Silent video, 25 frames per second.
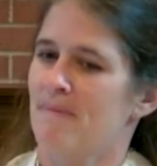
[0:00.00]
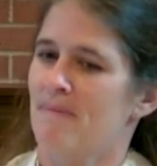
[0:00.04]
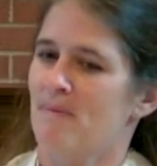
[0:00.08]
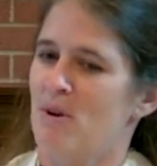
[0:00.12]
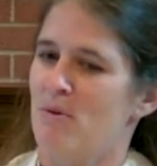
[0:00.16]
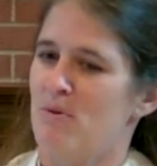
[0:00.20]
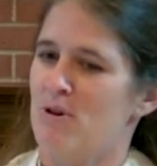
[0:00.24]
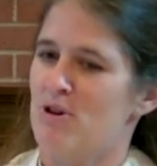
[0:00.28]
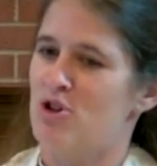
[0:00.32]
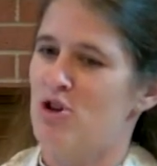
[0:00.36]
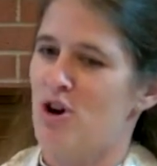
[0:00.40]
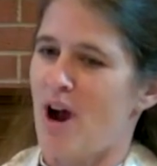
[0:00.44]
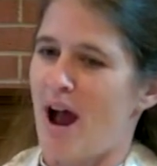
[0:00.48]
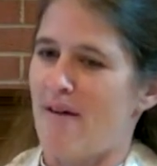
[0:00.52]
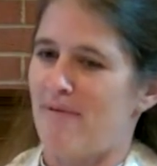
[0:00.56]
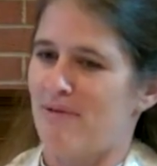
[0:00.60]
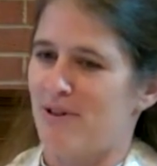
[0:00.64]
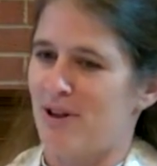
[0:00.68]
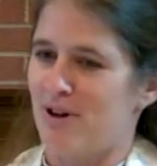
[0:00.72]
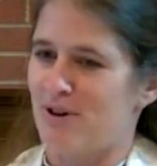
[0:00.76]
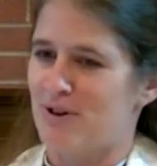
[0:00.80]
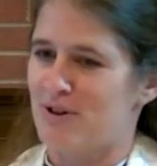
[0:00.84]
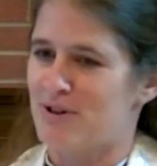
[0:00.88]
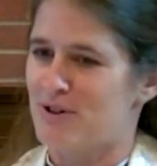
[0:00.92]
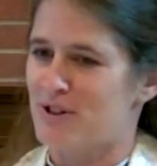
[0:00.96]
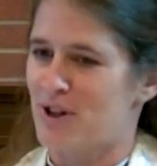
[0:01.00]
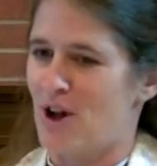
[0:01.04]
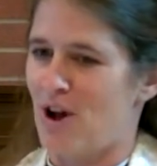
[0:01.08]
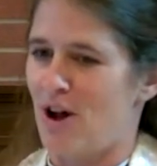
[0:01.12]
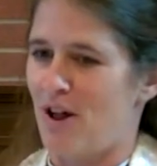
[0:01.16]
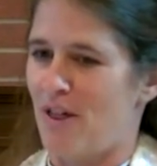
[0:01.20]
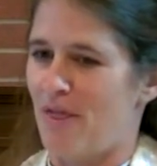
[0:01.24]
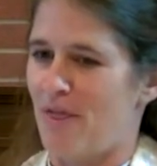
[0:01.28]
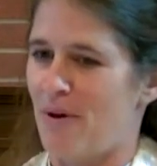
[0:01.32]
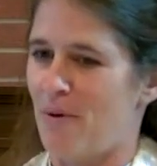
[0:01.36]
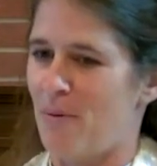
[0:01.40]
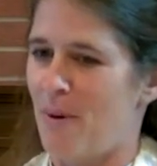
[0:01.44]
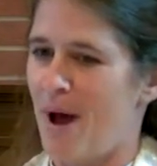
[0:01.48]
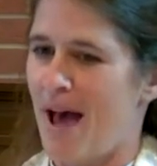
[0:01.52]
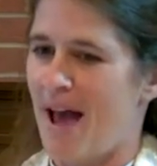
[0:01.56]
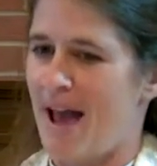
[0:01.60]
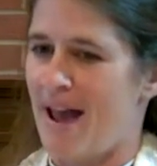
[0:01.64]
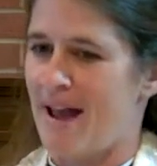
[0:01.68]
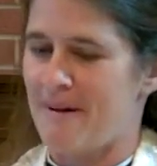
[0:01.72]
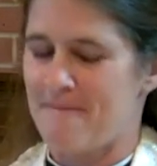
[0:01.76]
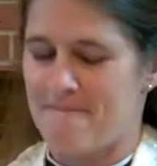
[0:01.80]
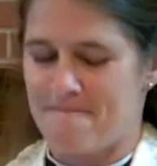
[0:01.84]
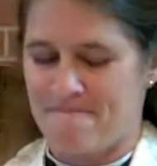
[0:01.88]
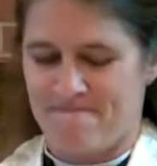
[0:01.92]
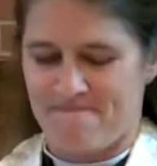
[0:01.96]
We were travelers on the
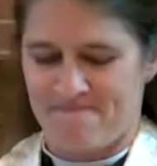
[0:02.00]
way.